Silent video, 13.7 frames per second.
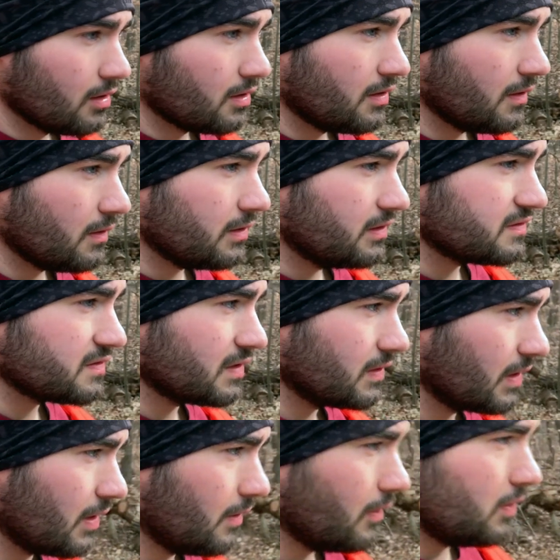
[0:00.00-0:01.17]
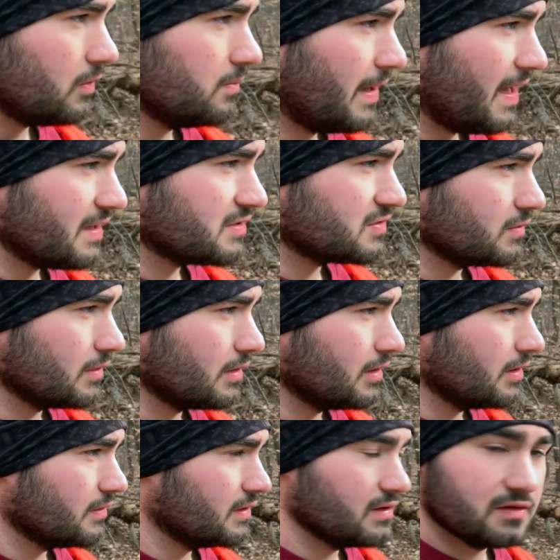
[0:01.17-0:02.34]
curious on like a whole backstory
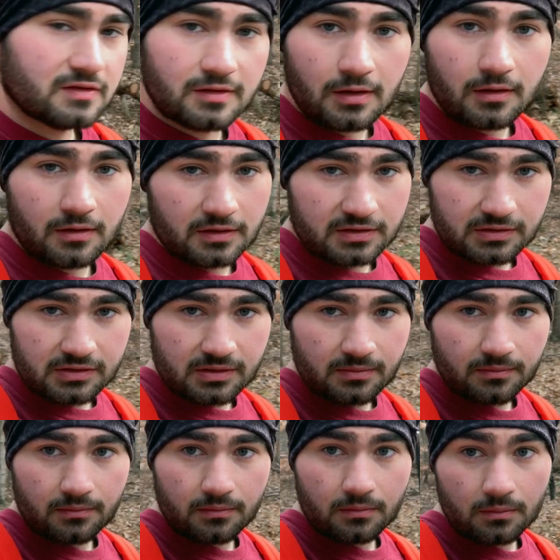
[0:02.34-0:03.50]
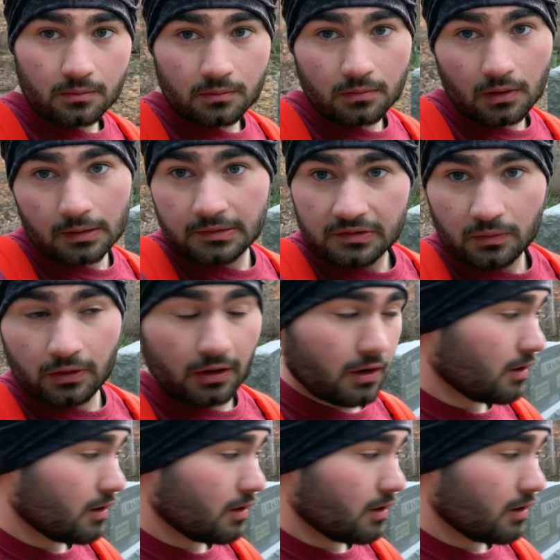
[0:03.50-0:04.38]
on this, you know, because I just want to